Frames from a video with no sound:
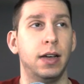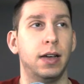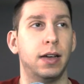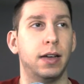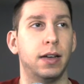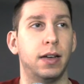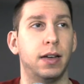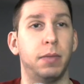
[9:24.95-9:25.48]

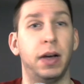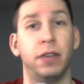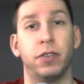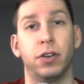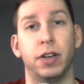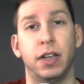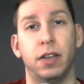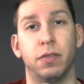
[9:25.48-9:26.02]
I've
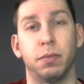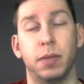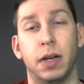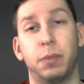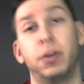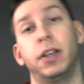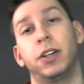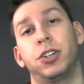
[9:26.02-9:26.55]
already given my
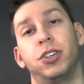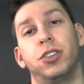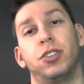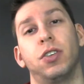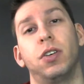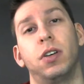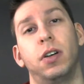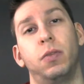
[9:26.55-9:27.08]
predictions
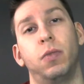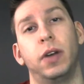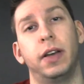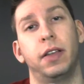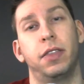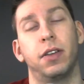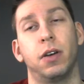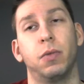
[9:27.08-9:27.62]
on what I
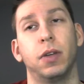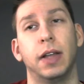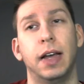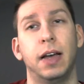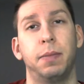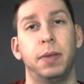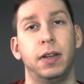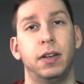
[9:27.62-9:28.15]
thought will
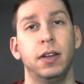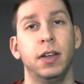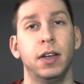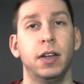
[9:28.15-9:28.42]
happen,